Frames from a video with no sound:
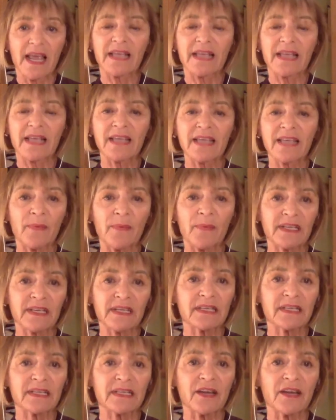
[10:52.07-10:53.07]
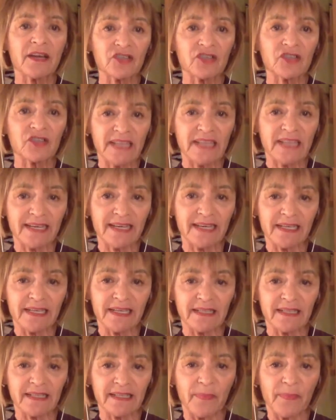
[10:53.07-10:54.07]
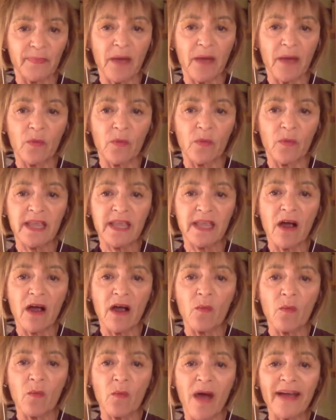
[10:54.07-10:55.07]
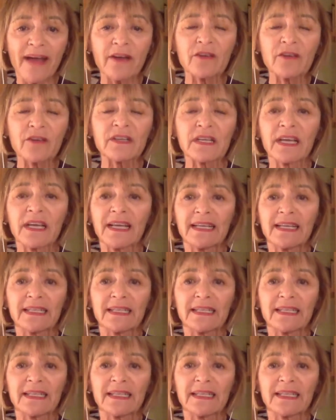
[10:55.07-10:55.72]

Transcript: is helping us to understand and accept that we are wired